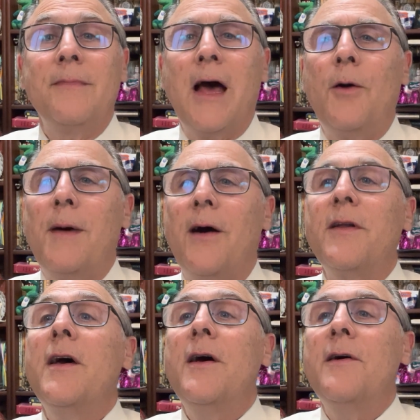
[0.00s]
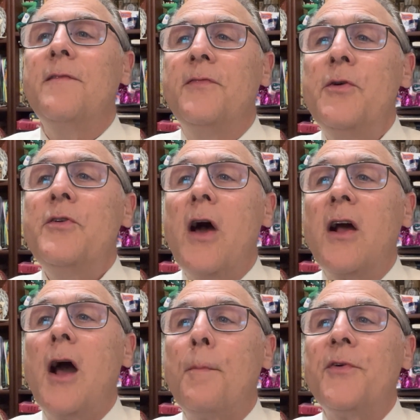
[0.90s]
How about few
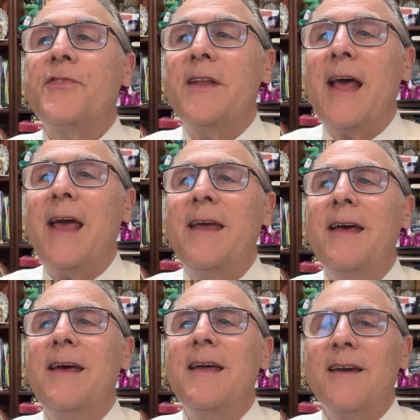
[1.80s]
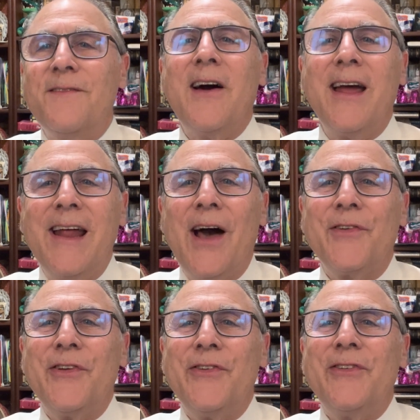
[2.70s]
young couples today can find
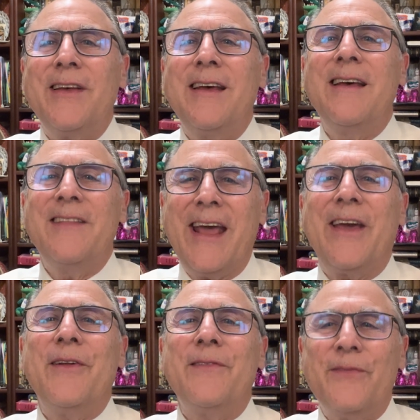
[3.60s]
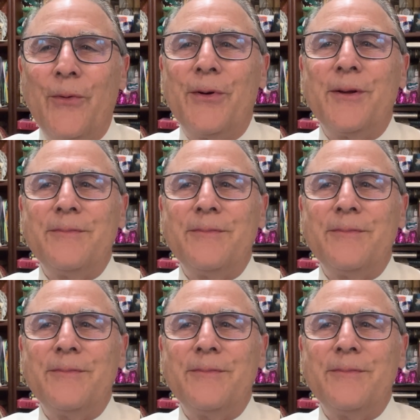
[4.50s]
houses they can afford?